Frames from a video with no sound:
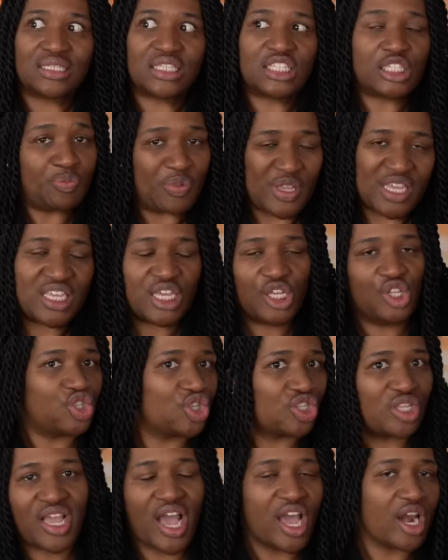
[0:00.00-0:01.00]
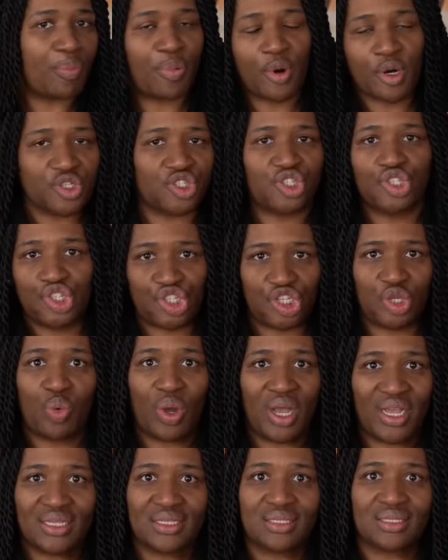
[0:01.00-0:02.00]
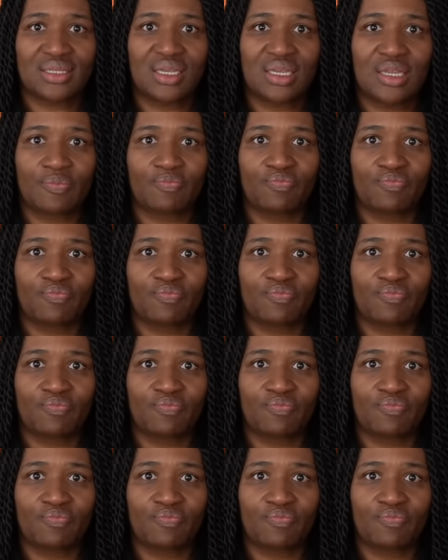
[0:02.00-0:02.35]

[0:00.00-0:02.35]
speaking to the kind of person she was.